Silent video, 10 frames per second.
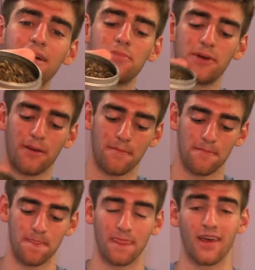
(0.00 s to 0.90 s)
But yeah,
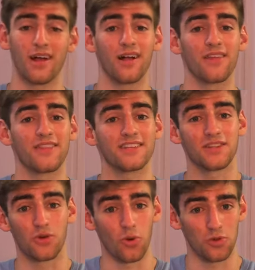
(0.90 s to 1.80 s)
that's the
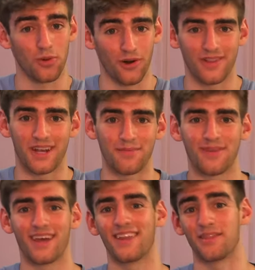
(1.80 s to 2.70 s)
golden part of the name.
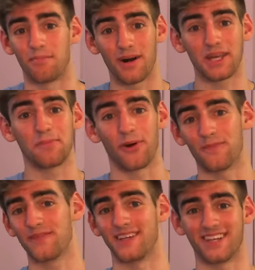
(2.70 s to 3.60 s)
The monkey
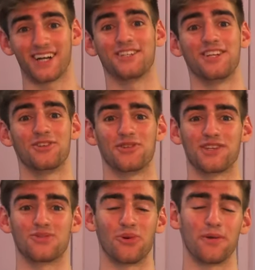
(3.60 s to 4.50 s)
part is actually an interesting
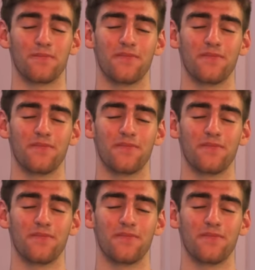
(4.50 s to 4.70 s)
story.